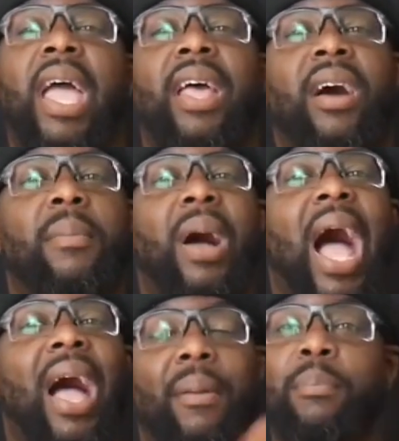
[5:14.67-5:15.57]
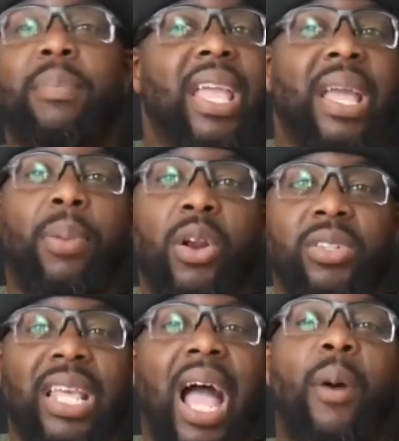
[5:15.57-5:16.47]
And um, I, me,
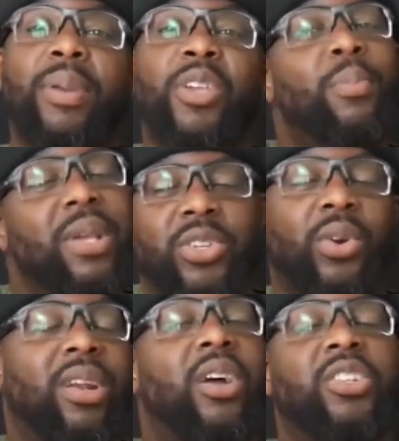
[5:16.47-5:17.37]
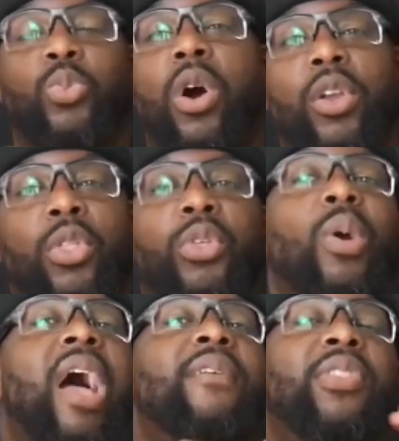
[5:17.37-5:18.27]
personally, I'll be your mentor, and I'll just walk you
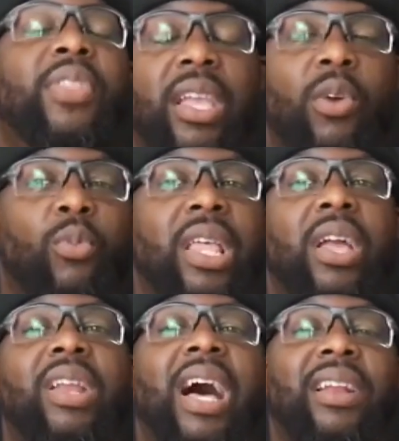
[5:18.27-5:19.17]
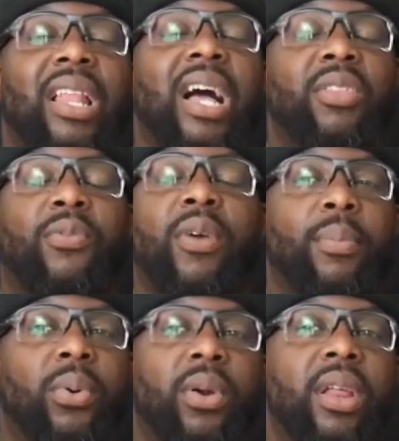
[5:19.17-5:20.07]
through everything really on how to lock the
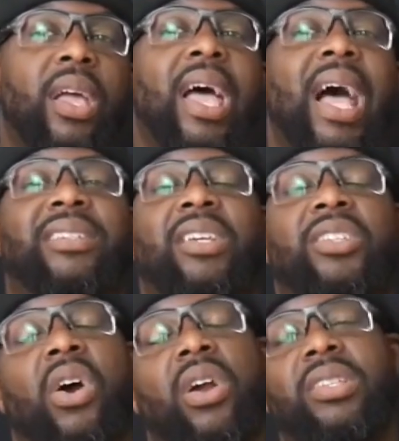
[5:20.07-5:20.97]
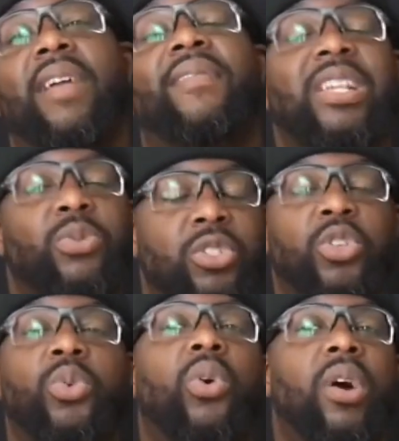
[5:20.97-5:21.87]
fretboard as a guitarist, if that's
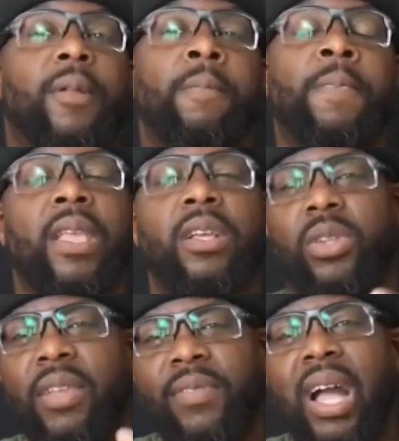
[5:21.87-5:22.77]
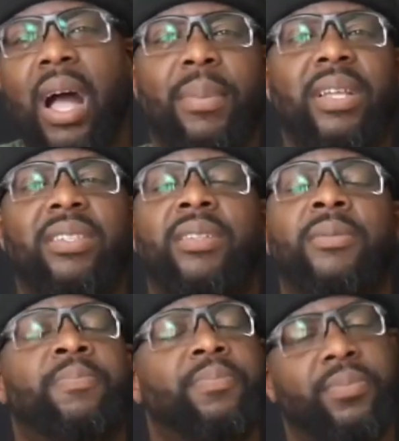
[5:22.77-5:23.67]
what you want. So leave a comment.
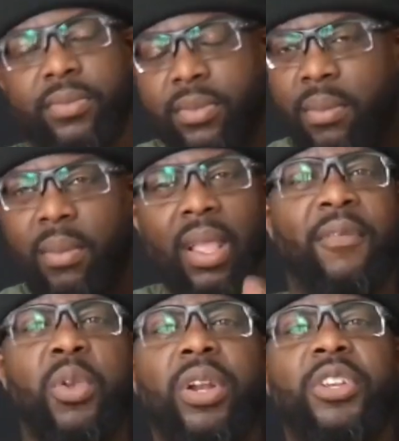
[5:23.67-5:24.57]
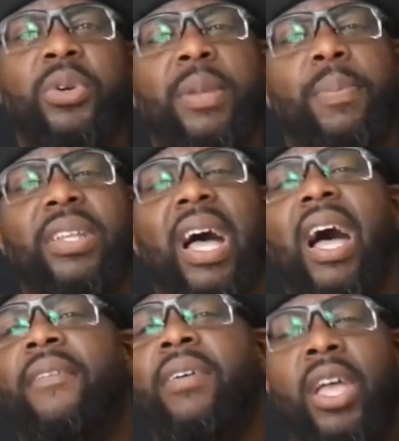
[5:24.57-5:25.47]
If you want to do a deeper
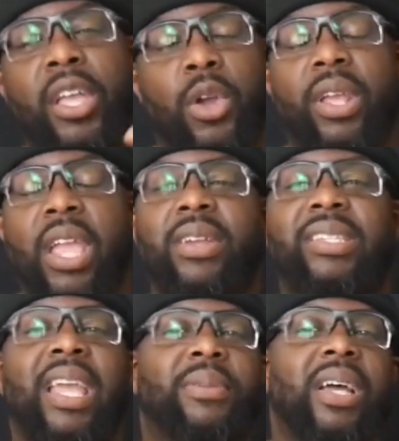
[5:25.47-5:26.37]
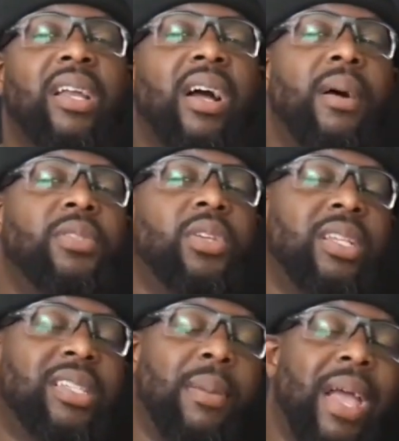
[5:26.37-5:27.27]
dive, go to kerrys kamp dot com. So
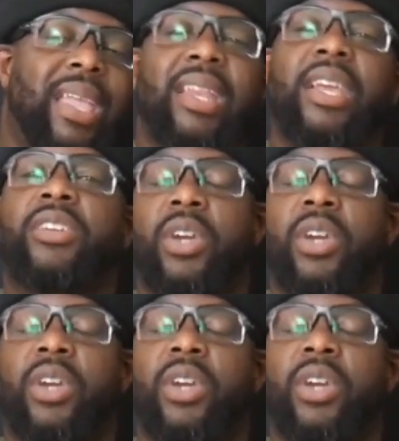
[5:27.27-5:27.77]
let's get back in here.